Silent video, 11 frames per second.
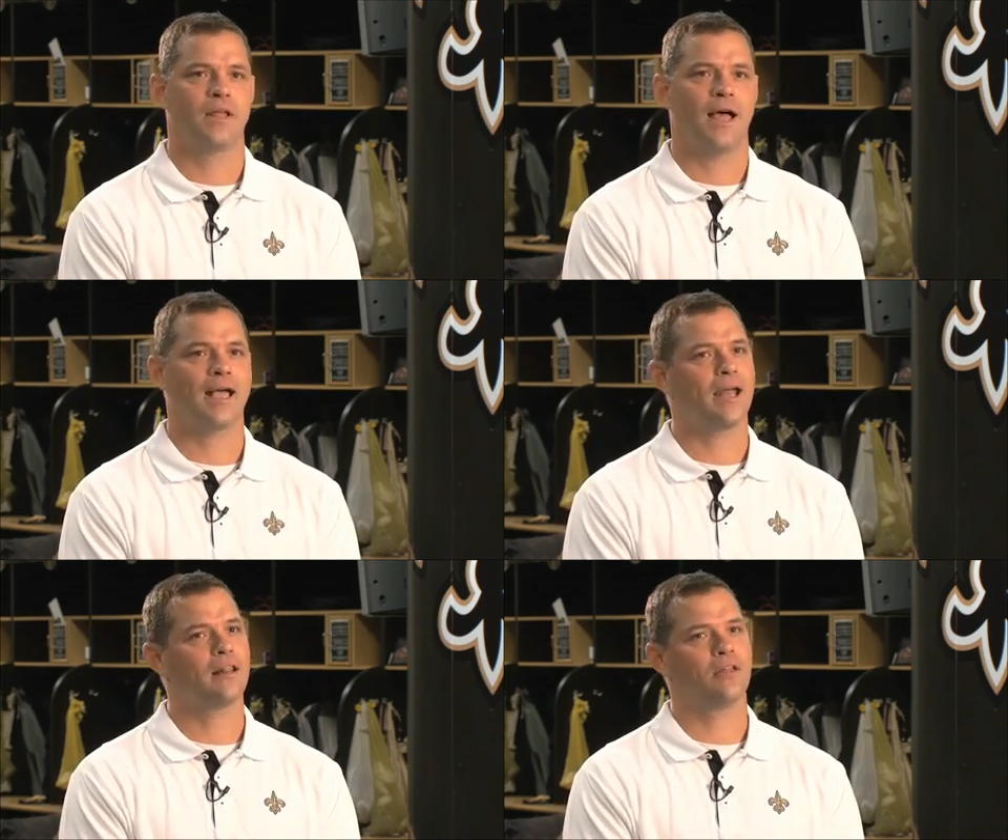I
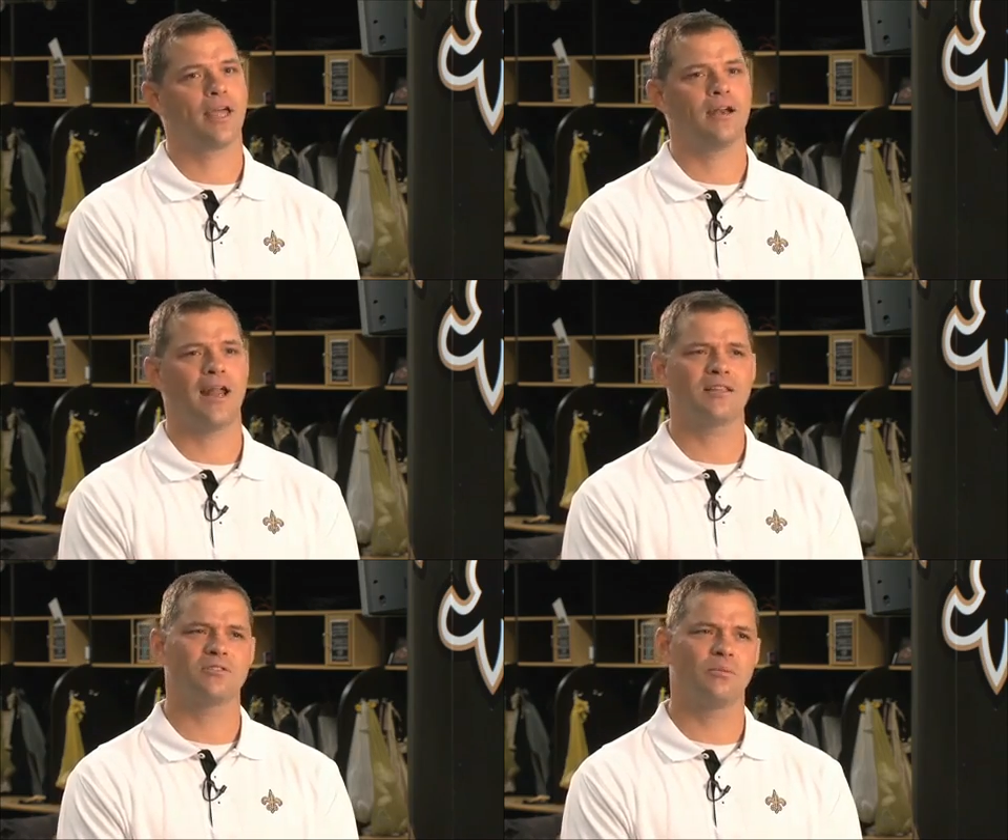kind of look at it
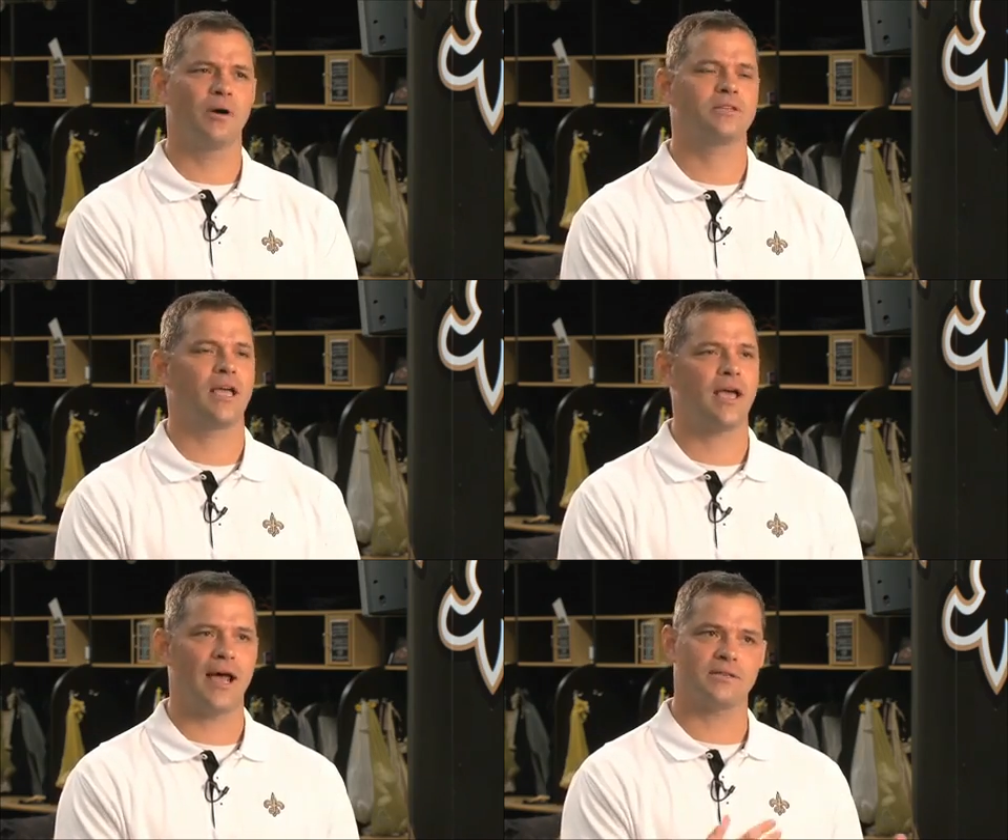not so much,
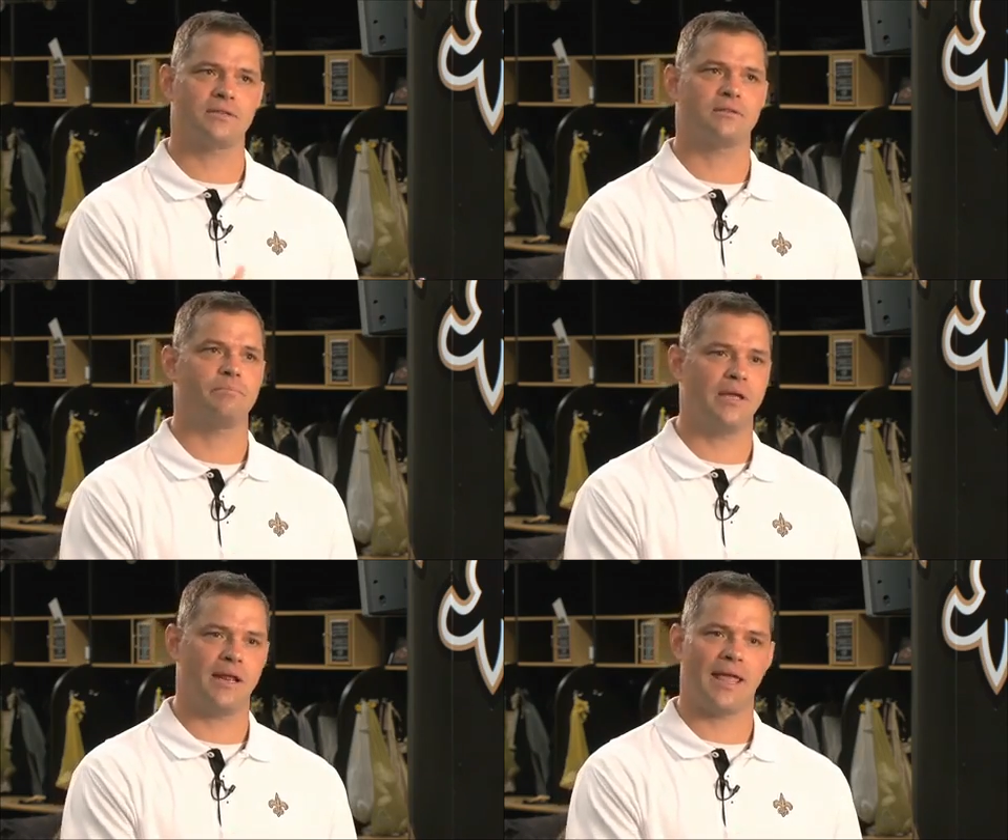hey, how does
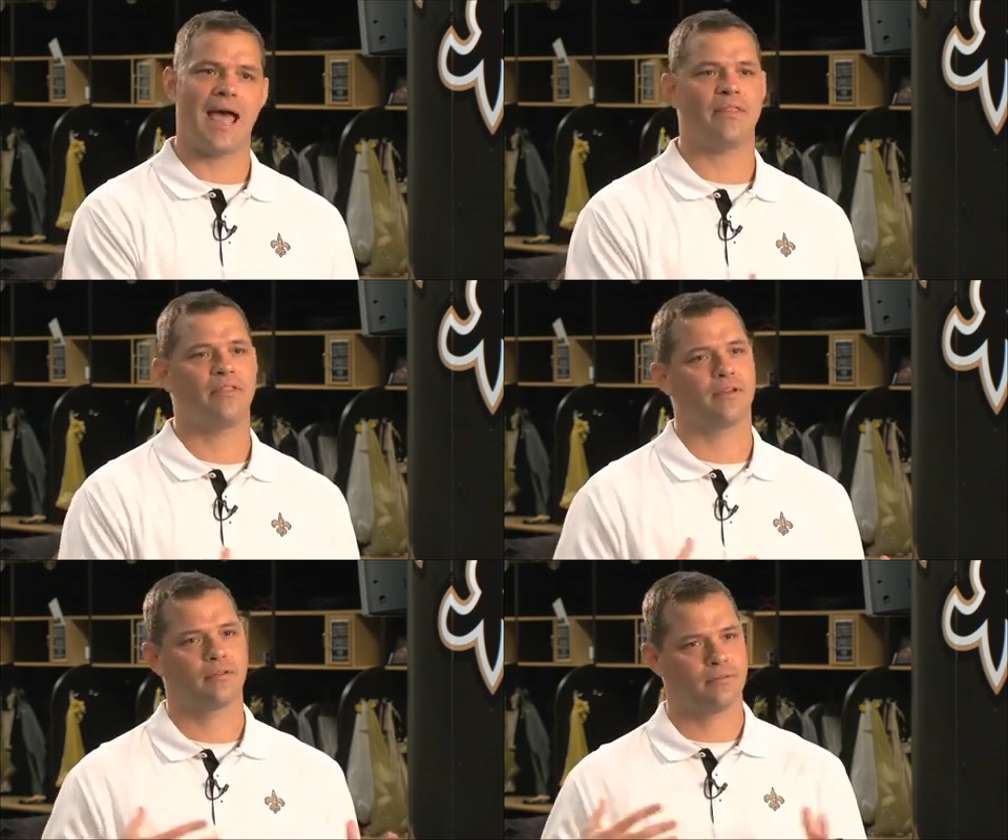being a
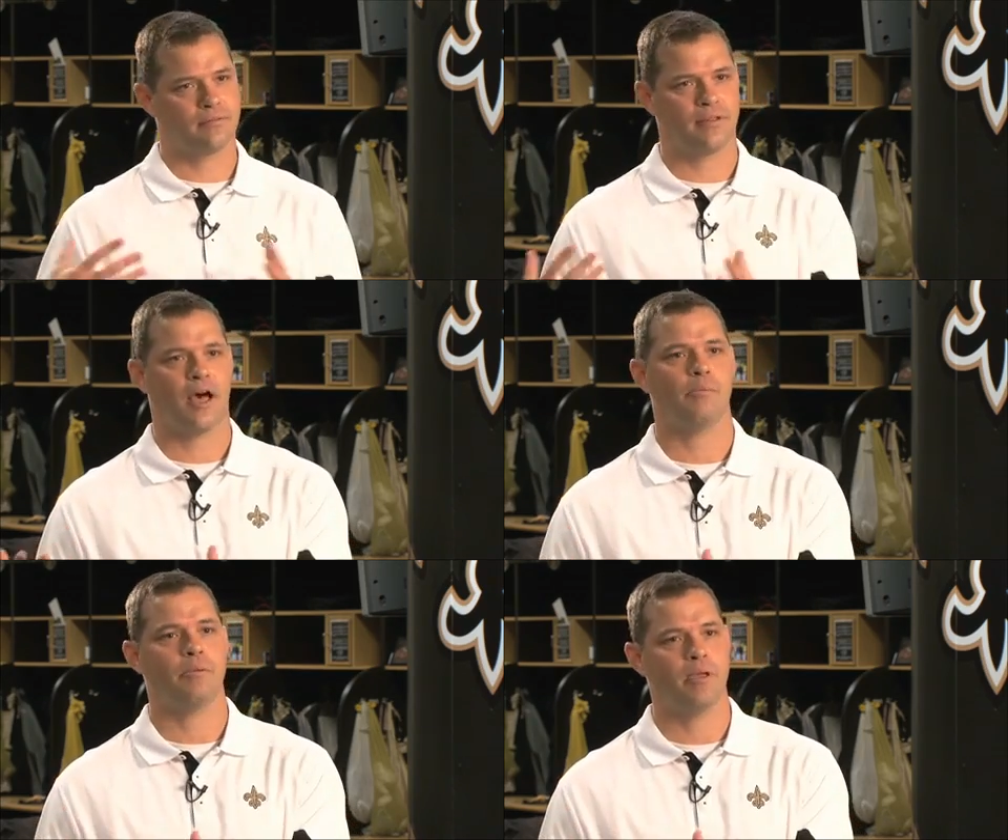Catholic
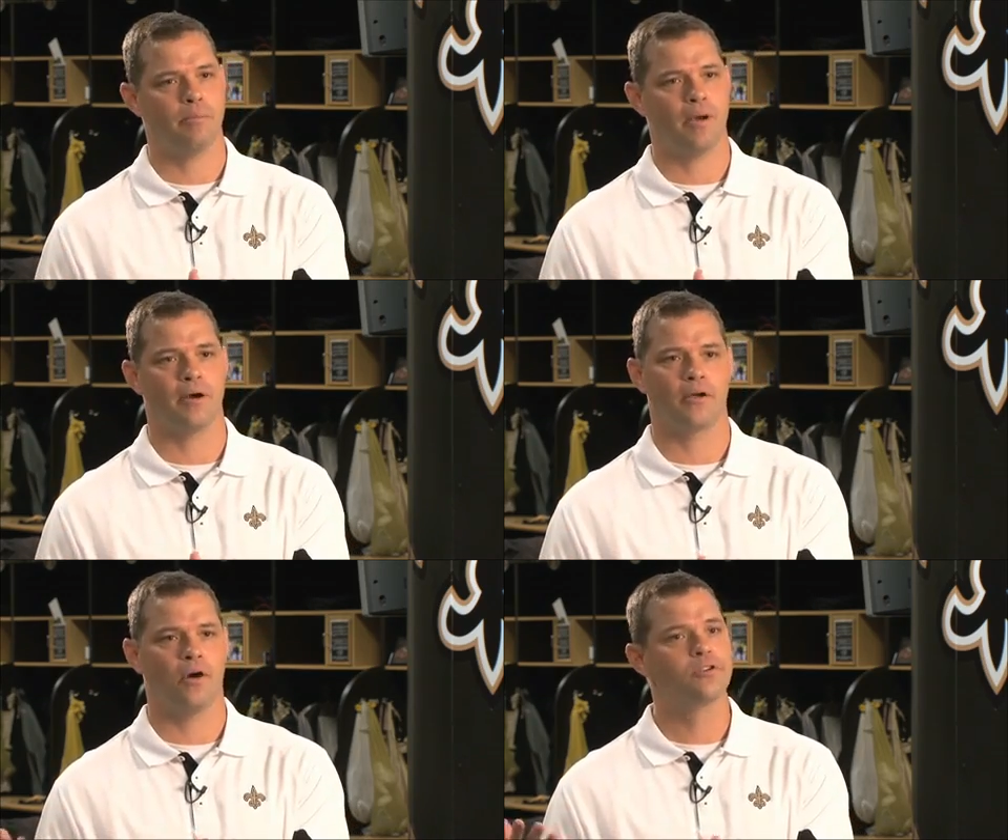help me be a
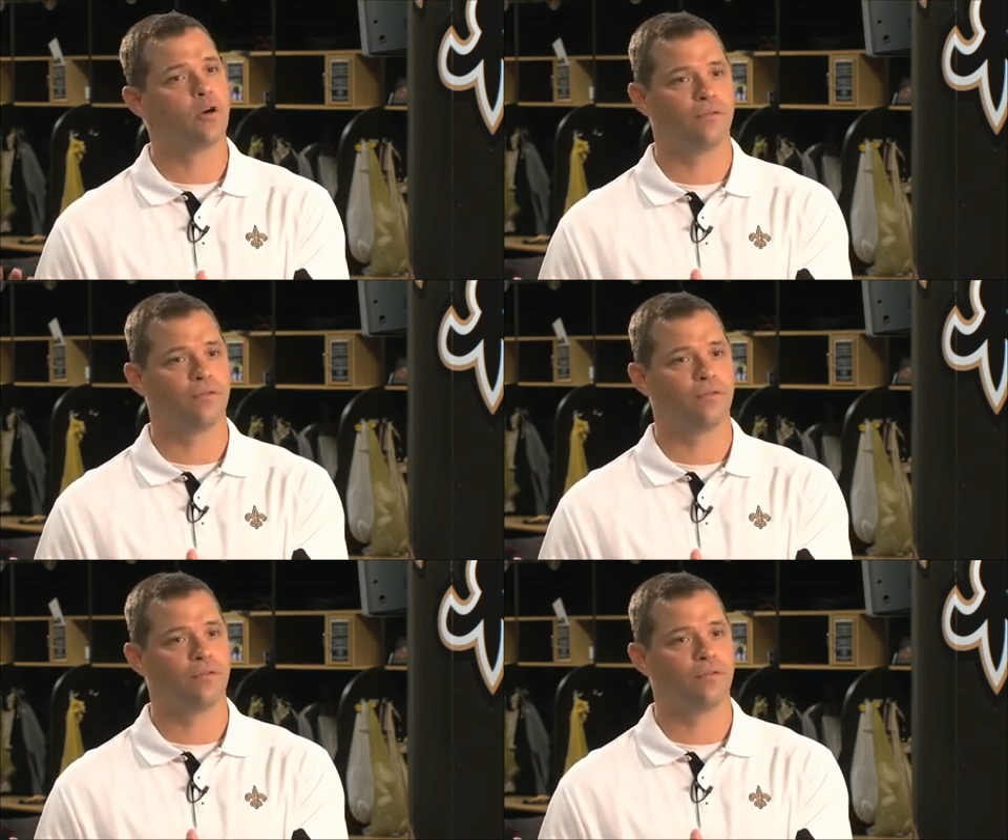better coach?